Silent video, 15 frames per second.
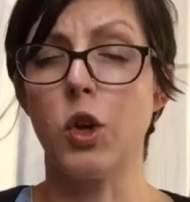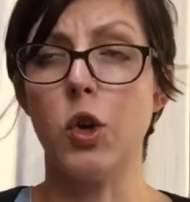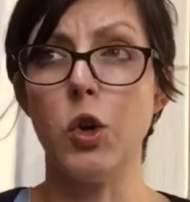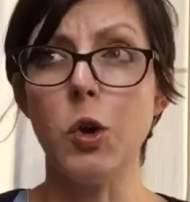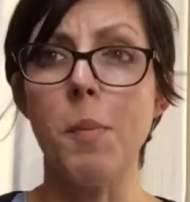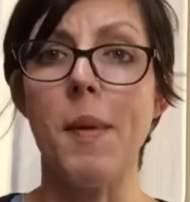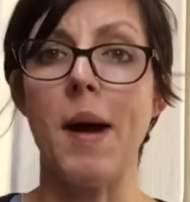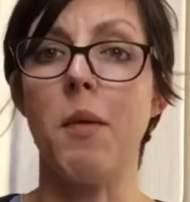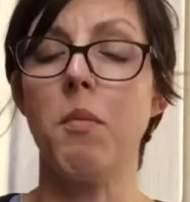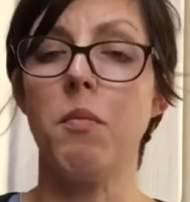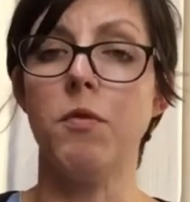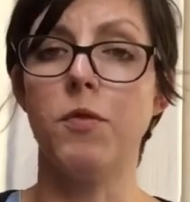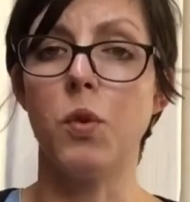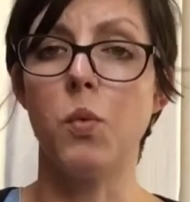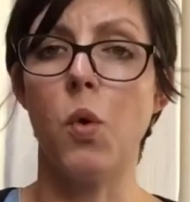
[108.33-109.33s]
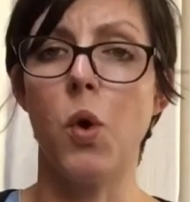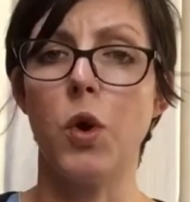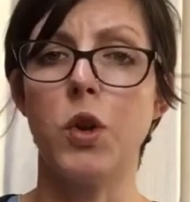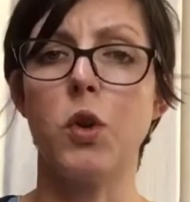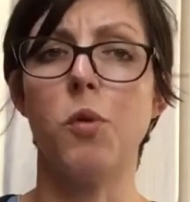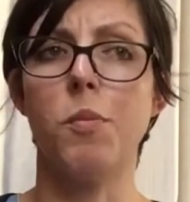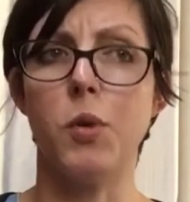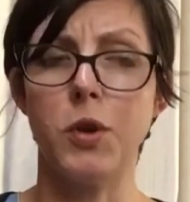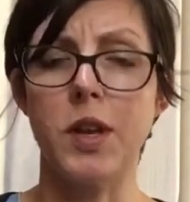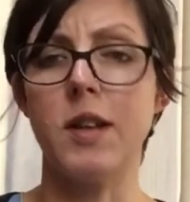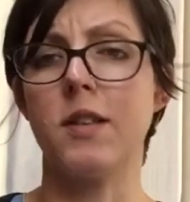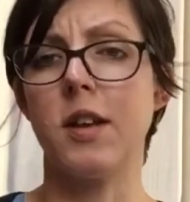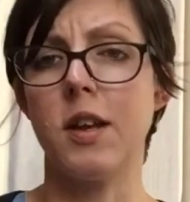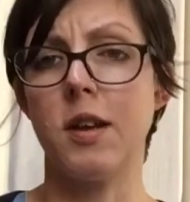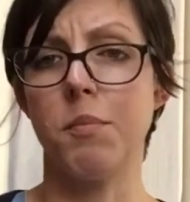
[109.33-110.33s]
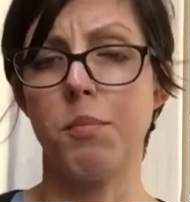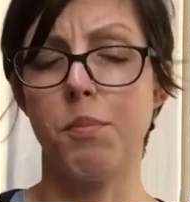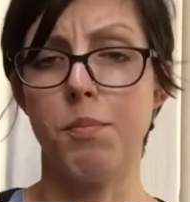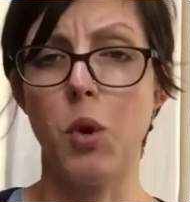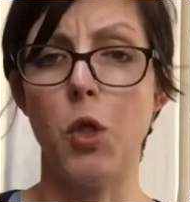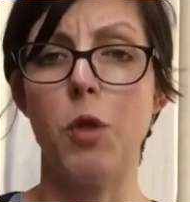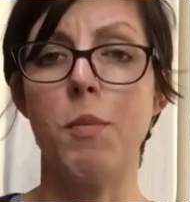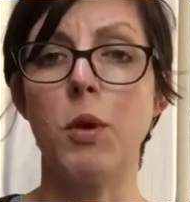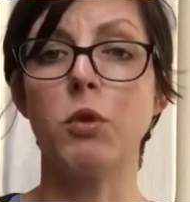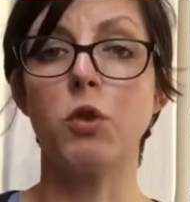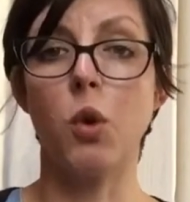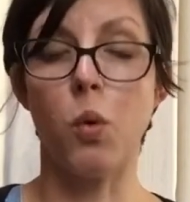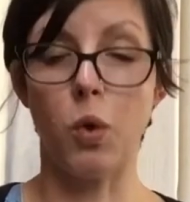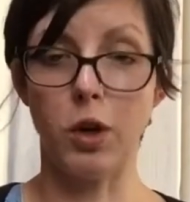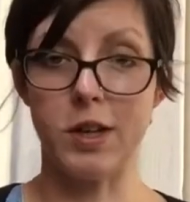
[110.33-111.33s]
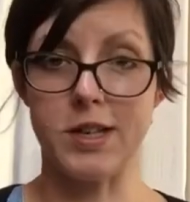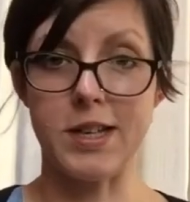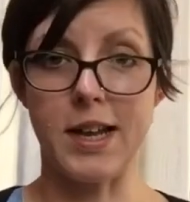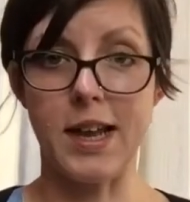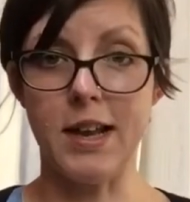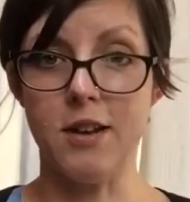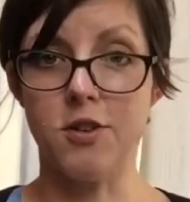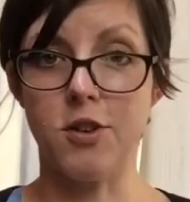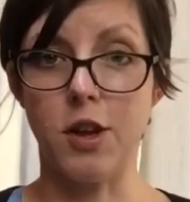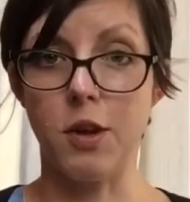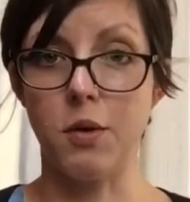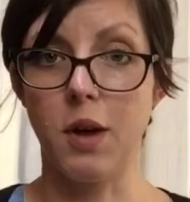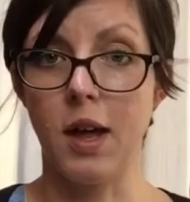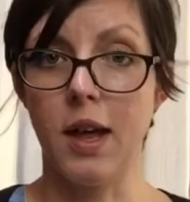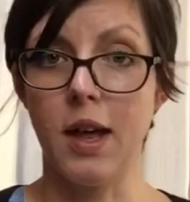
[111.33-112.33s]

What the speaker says: good amount for what your body is going to put the most quality into?